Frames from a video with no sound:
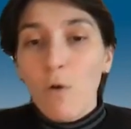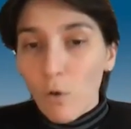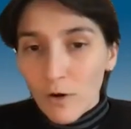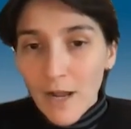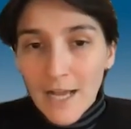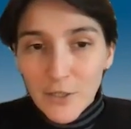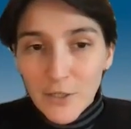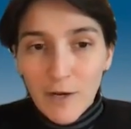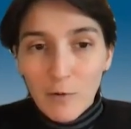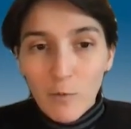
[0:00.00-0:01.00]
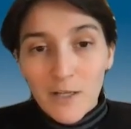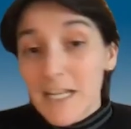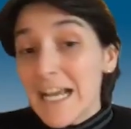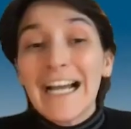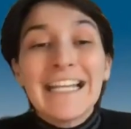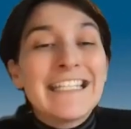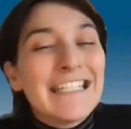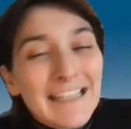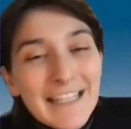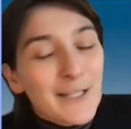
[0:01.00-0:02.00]
Aura has a great one.
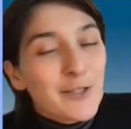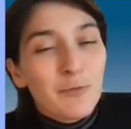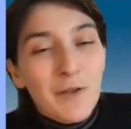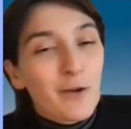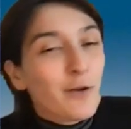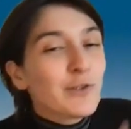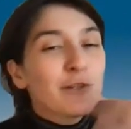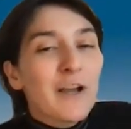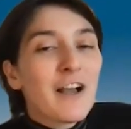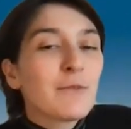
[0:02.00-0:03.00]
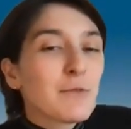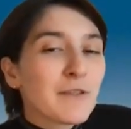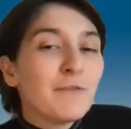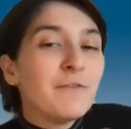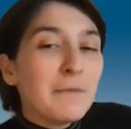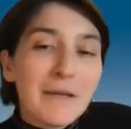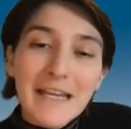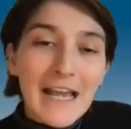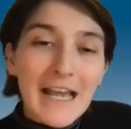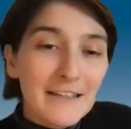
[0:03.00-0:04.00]
Ideally, it's one that also comes with a
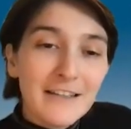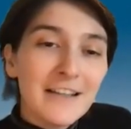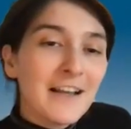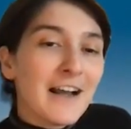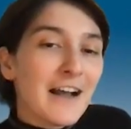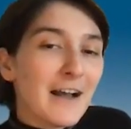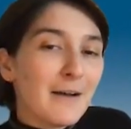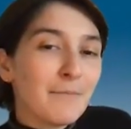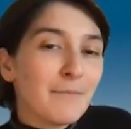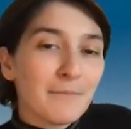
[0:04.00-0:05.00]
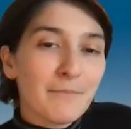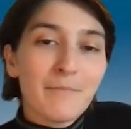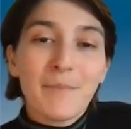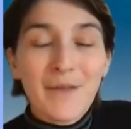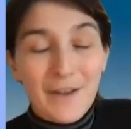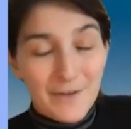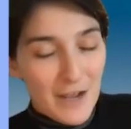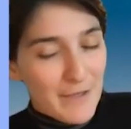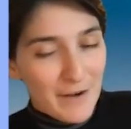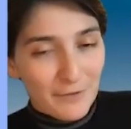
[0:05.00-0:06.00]
VPN. Then on
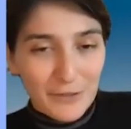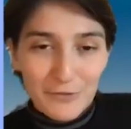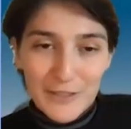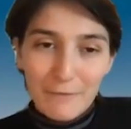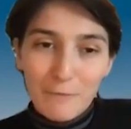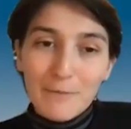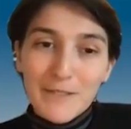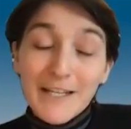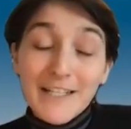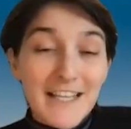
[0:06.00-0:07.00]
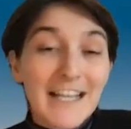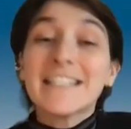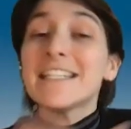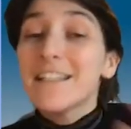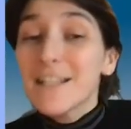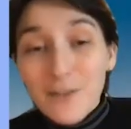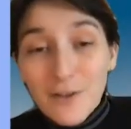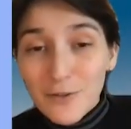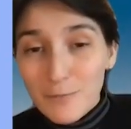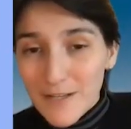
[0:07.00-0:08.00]
top of that, only use safe websites. Ideally, it's
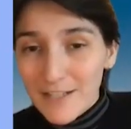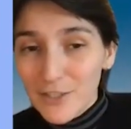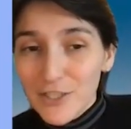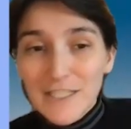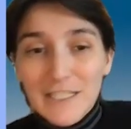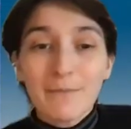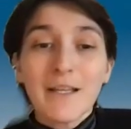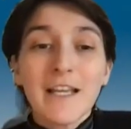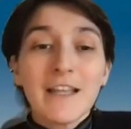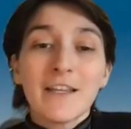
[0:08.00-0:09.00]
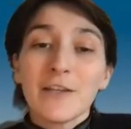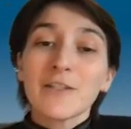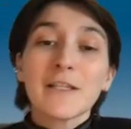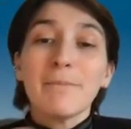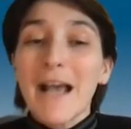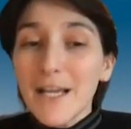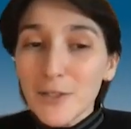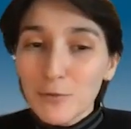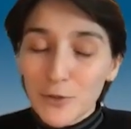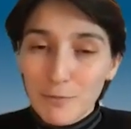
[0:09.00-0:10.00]
also a protection system that uses a
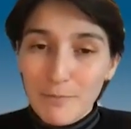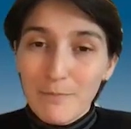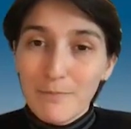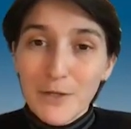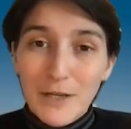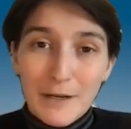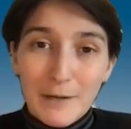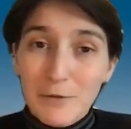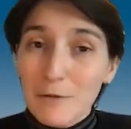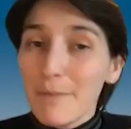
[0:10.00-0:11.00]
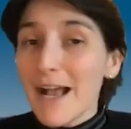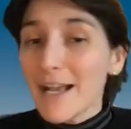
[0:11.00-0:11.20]
password. It comes with a